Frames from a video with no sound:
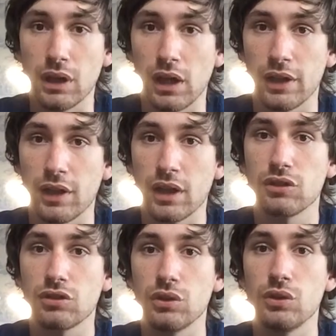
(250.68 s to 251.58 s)
behind
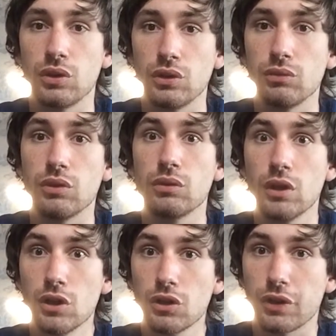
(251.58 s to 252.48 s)
that, so you can
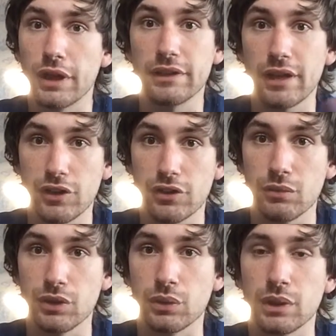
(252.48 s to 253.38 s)
create
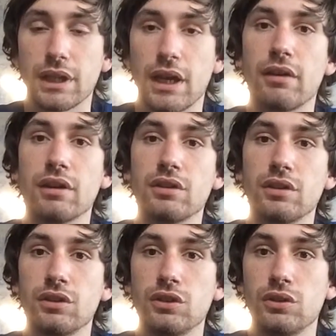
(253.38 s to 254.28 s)
tension between
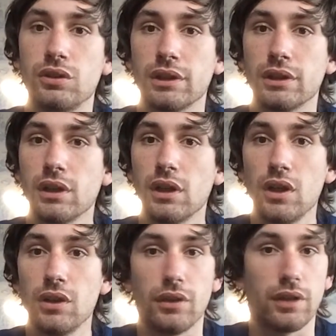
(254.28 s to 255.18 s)
characters using
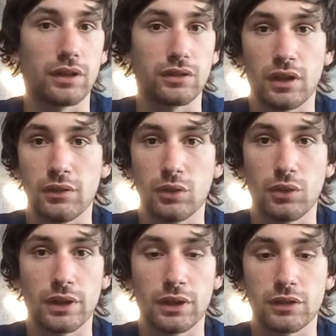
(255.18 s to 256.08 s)
the things that I've
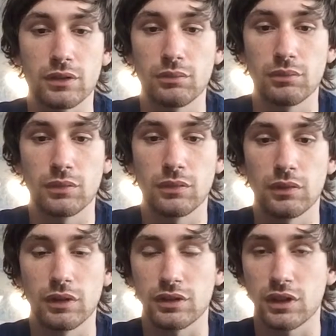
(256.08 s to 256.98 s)
already
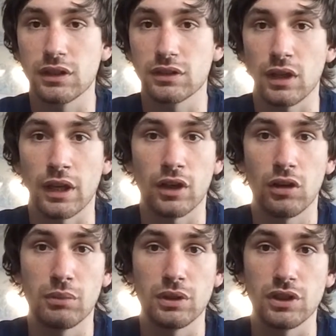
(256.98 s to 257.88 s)
discussed, like
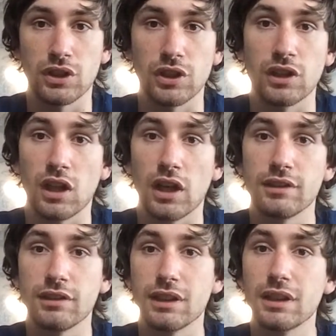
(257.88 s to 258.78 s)
composition and
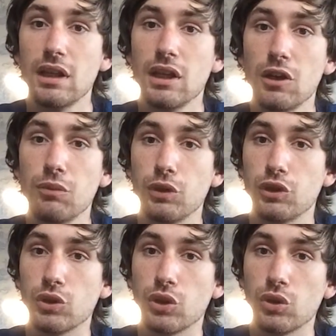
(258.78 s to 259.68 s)
lighting.
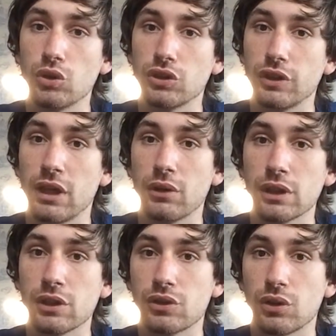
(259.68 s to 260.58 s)
But you can also, now
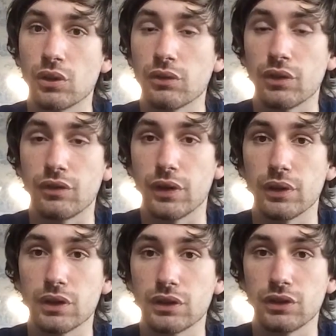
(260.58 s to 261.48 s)
in control of your
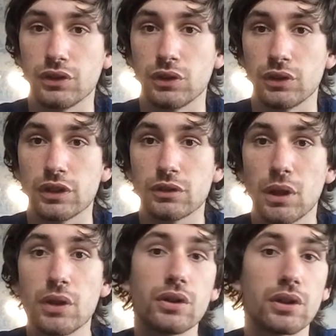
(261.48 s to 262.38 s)
focus and your
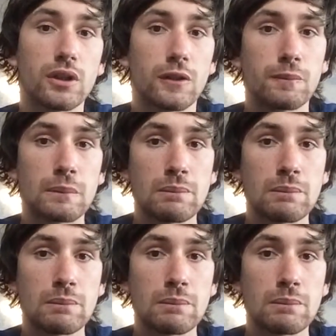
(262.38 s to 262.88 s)
exposure,